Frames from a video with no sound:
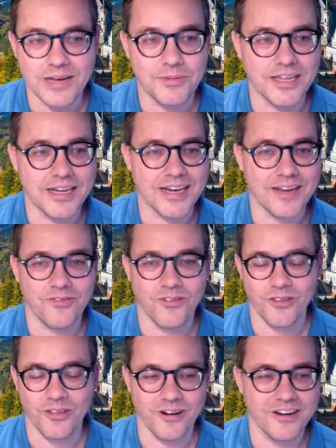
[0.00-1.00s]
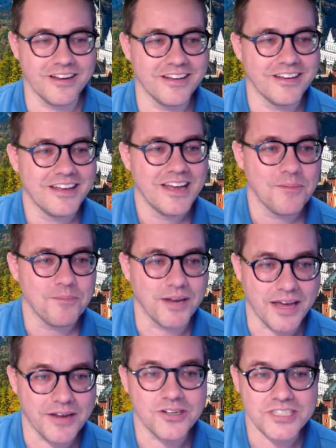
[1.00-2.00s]
about that any further. But
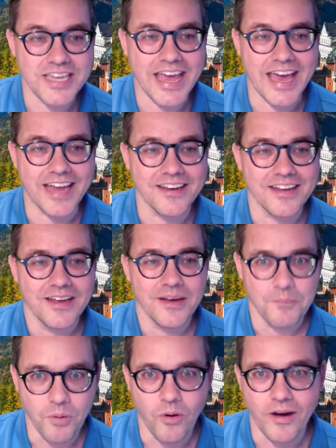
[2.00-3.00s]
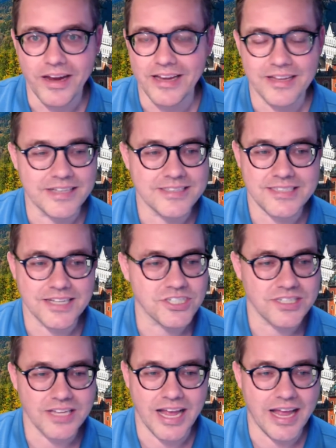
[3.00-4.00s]
understand, boy, it's
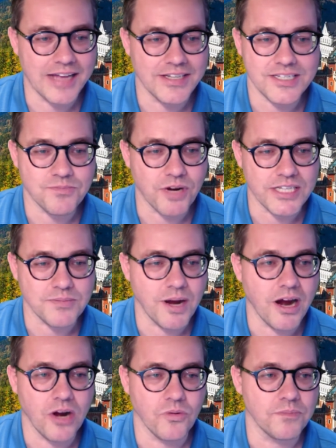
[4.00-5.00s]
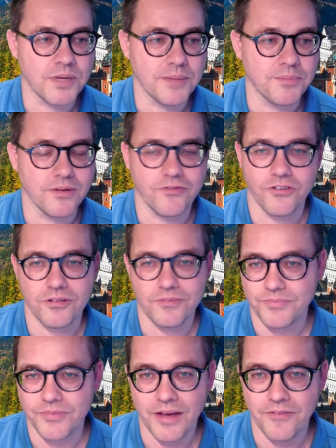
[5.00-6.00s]
such, I, I just breaks my heart when people, for
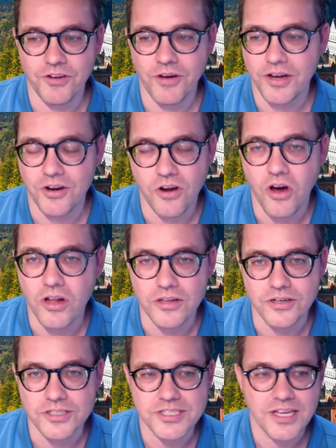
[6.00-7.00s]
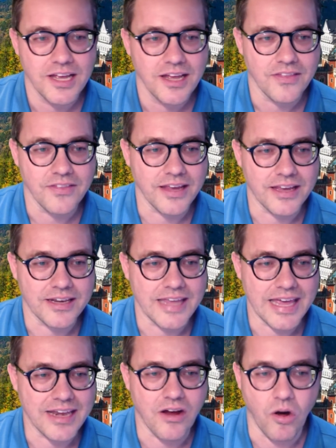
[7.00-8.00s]
a few hundred dollars, they could
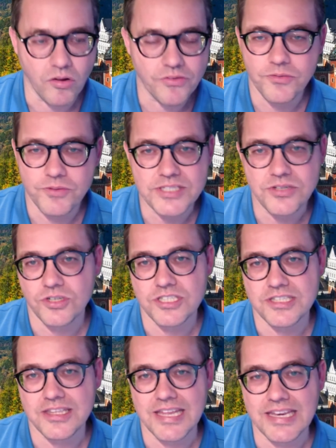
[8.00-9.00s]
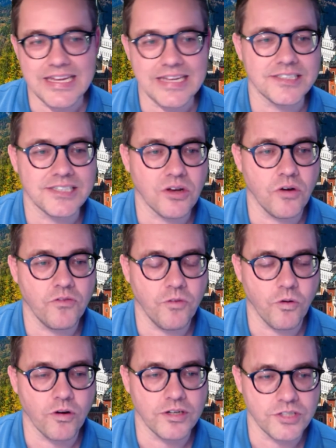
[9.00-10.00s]
get all the resources that they need to go
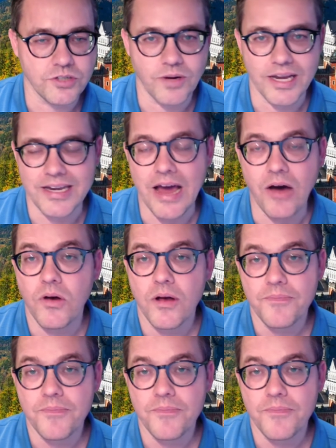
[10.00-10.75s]
for and do it. Now,